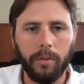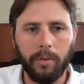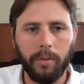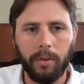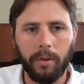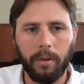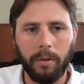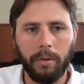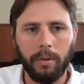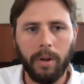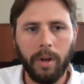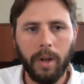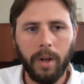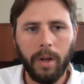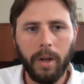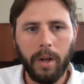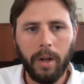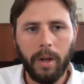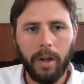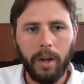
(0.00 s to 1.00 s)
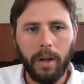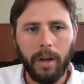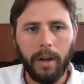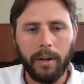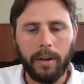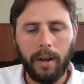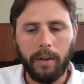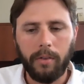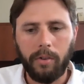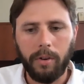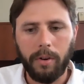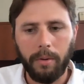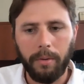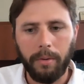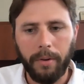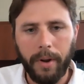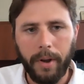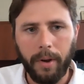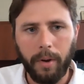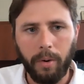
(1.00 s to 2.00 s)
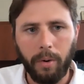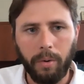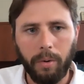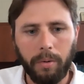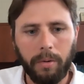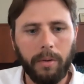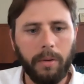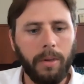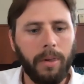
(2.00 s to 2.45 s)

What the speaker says: So in case you don't know,